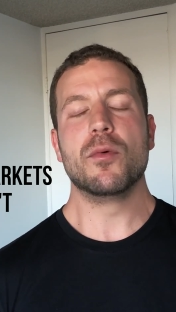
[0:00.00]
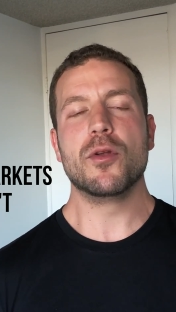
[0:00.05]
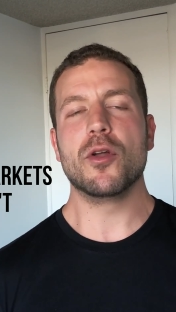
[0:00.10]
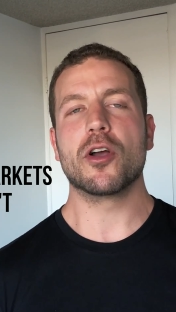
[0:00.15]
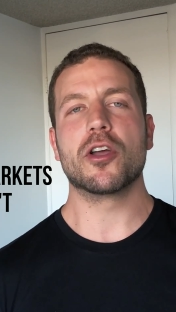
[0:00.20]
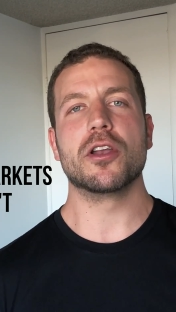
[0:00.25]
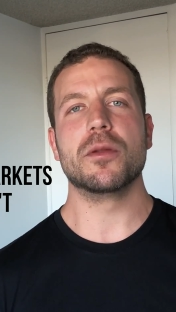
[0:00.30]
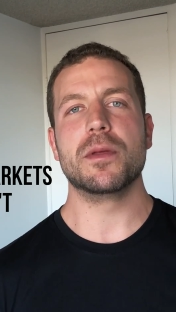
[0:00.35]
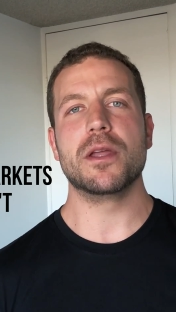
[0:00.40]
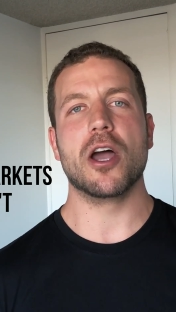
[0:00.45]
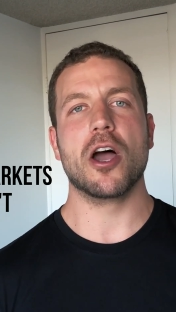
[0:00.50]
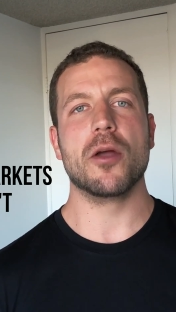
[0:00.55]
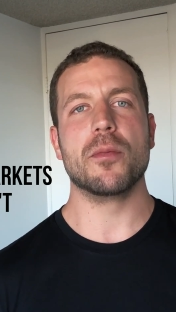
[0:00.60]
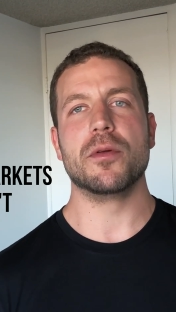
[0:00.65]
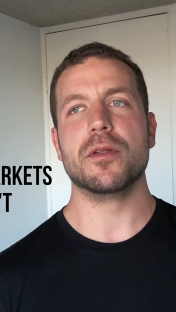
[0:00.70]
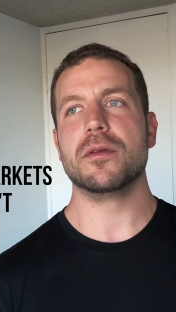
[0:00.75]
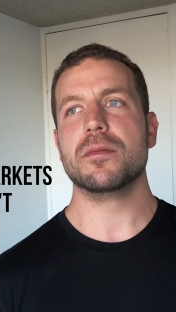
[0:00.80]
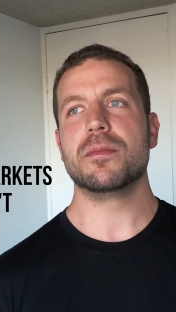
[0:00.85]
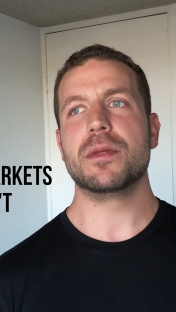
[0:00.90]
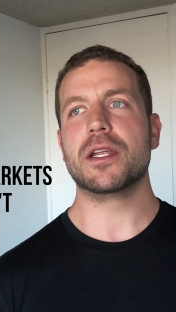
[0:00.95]
We're not going to be
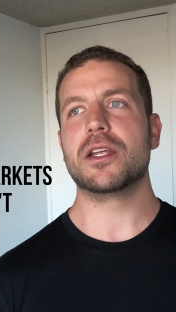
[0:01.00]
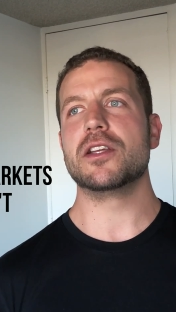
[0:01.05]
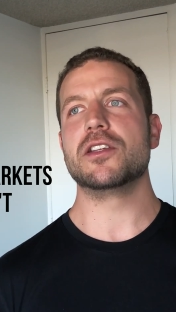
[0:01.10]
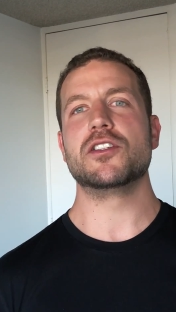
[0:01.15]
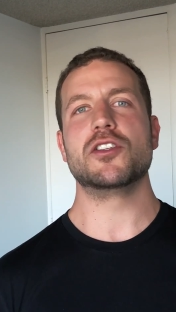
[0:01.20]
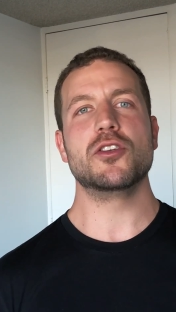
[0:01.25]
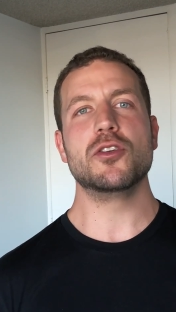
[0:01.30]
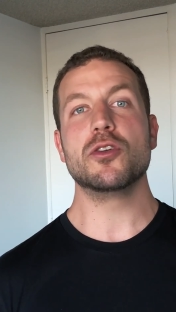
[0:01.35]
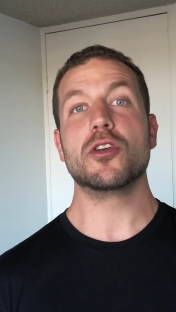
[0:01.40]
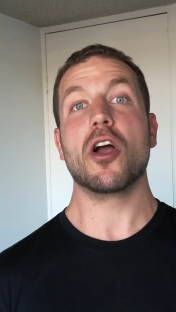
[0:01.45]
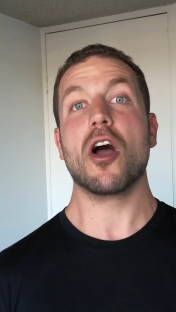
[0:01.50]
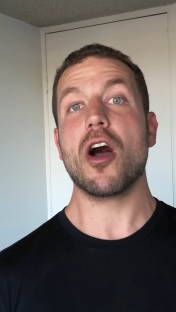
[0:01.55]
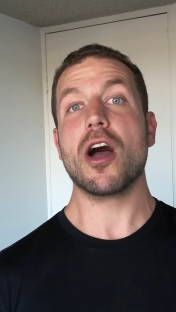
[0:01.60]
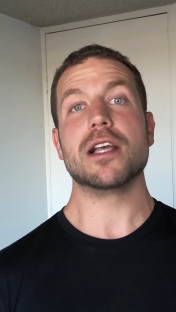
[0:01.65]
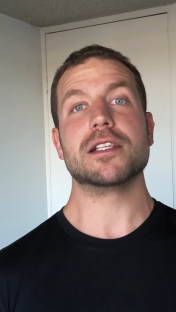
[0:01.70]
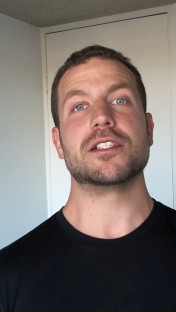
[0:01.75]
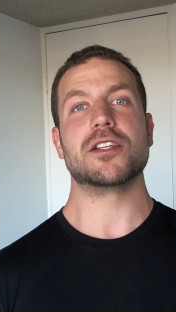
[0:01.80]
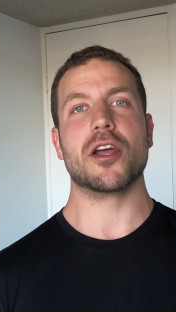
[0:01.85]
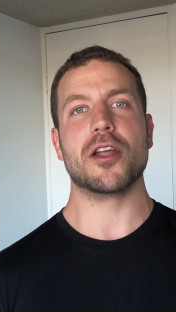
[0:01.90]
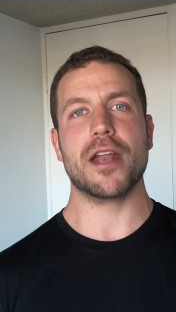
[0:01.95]
open because you
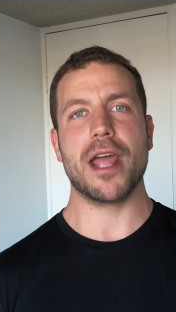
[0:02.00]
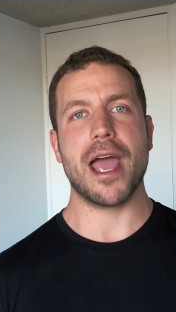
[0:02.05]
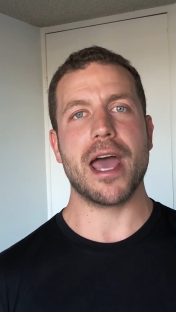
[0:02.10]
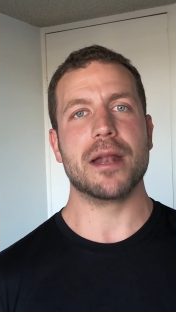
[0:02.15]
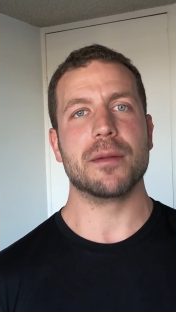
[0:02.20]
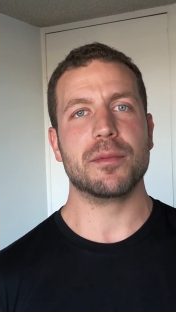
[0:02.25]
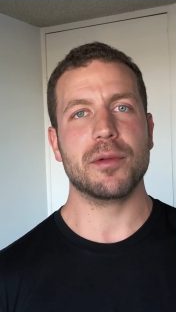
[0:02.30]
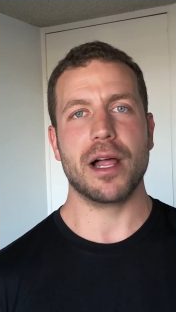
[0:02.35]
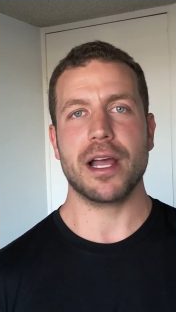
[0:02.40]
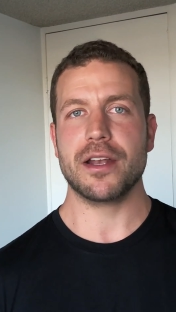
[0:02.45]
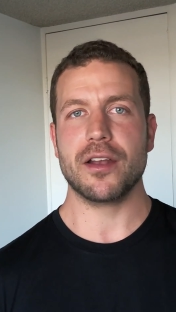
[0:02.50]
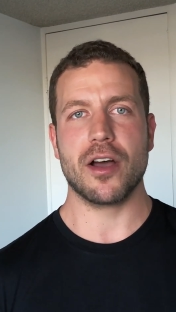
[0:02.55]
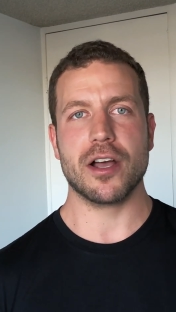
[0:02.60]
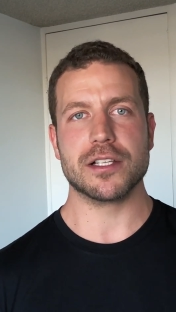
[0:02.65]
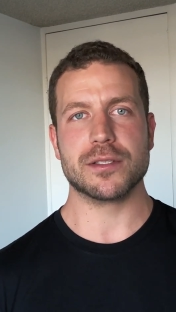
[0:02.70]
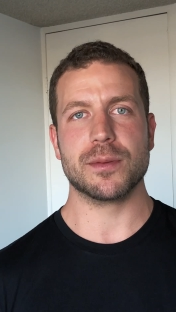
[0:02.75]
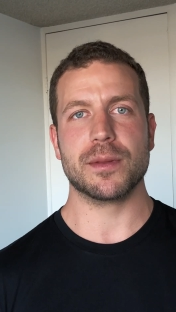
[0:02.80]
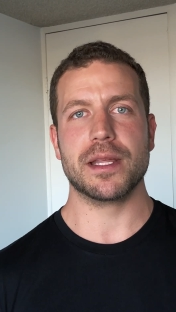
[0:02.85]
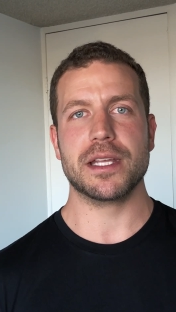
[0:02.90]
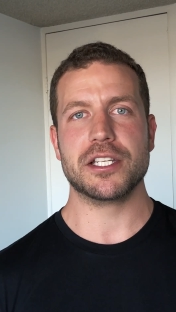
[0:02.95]
guys don't know how to play
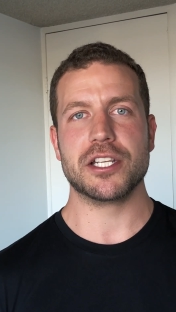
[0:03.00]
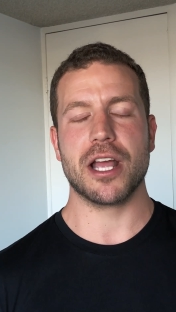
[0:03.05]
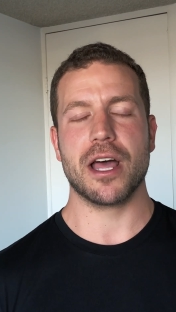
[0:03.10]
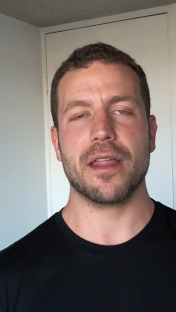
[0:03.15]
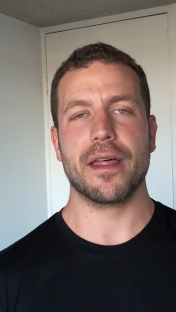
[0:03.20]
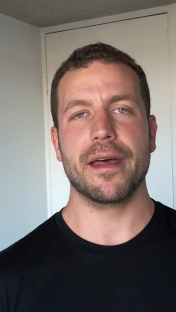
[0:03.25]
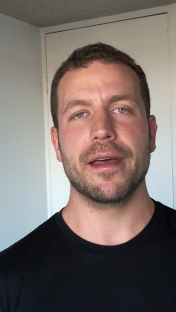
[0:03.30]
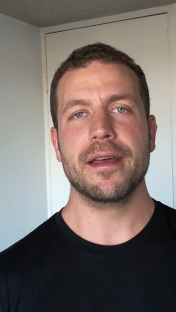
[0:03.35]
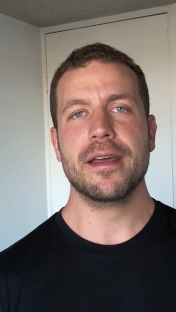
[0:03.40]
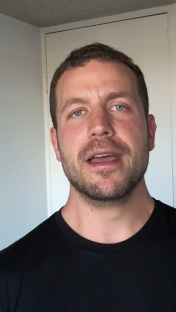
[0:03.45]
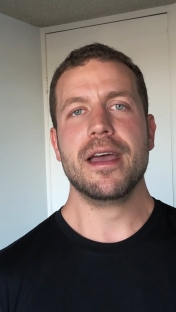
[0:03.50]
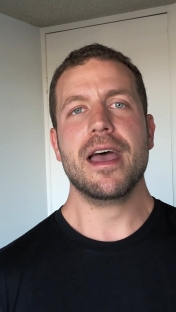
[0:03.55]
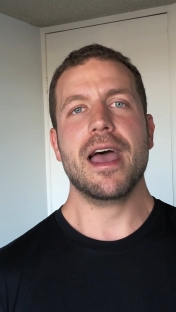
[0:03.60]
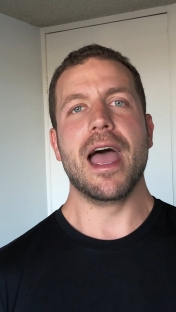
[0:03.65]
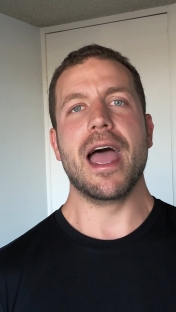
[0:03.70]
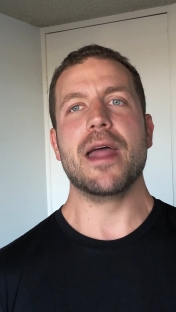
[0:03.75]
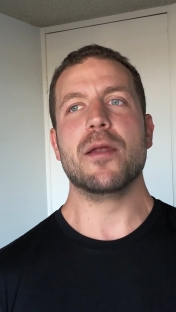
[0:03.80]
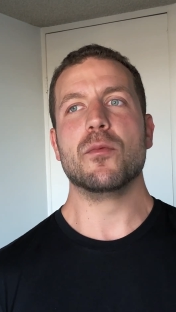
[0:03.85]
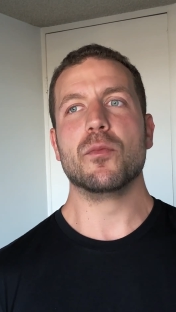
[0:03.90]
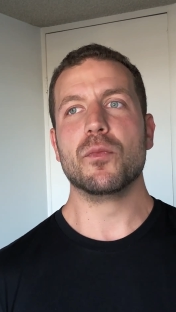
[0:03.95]
nice with each other
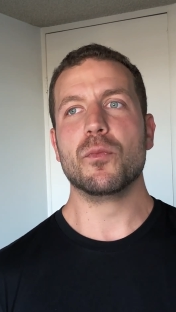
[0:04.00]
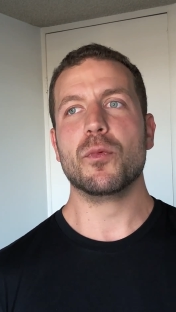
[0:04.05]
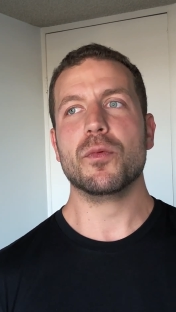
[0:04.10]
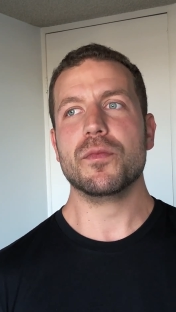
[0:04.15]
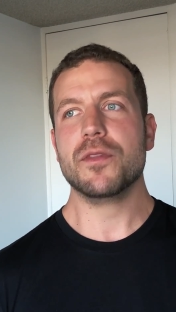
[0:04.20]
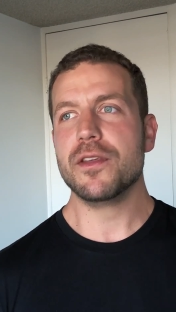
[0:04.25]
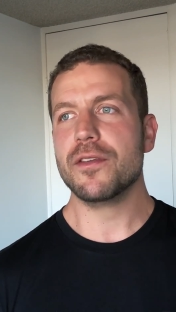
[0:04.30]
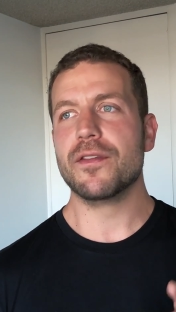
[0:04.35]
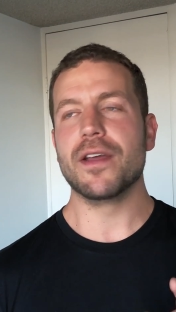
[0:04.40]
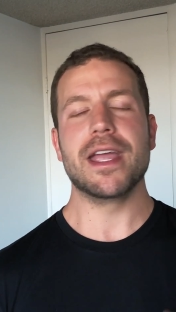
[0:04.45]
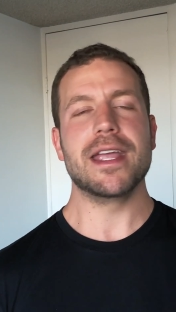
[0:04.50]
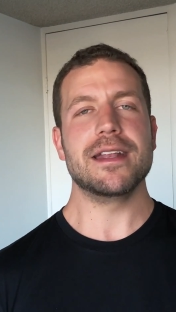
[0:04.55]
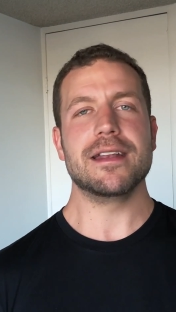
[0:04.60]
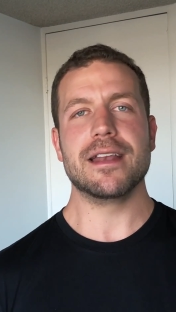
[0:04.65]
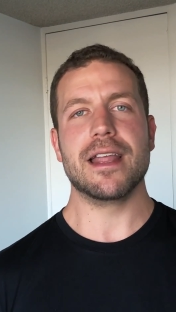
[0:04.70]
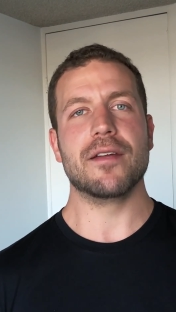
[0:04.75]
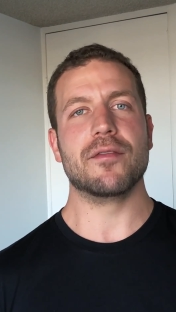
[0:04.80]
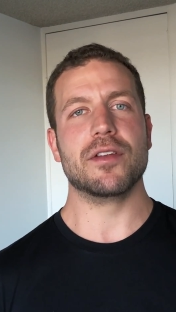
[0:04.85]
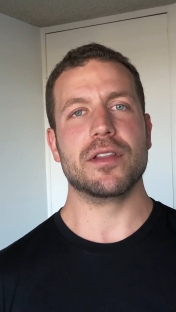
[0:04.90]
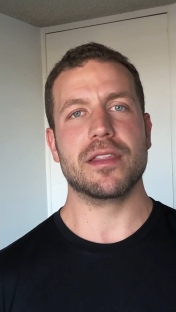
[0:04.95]
and you've
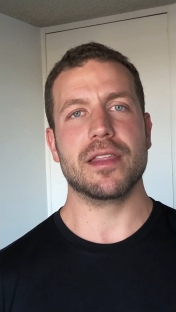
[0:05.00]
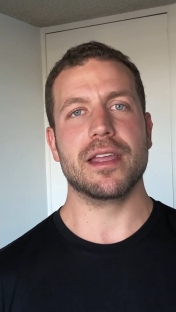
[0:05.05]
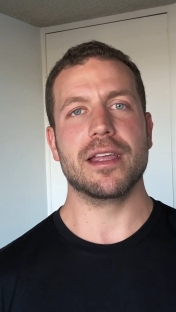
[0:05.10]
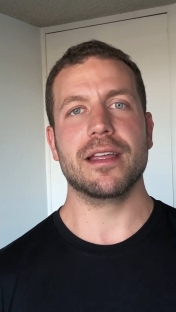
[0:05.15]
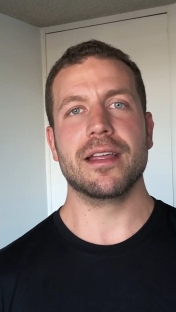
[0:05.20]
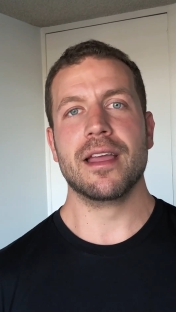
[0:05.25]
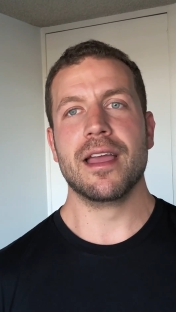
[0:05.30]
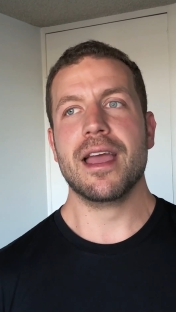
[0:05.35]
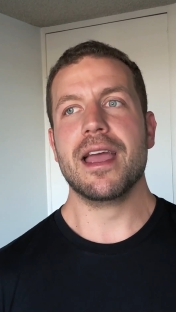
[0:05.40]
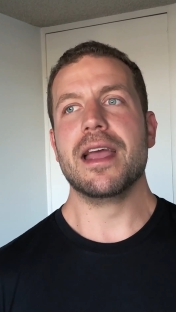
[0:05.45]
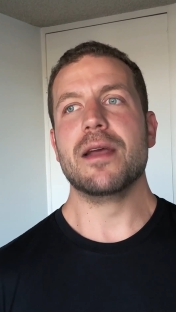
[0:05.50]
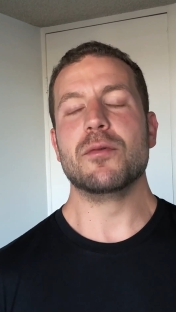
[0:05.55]
eaten everything,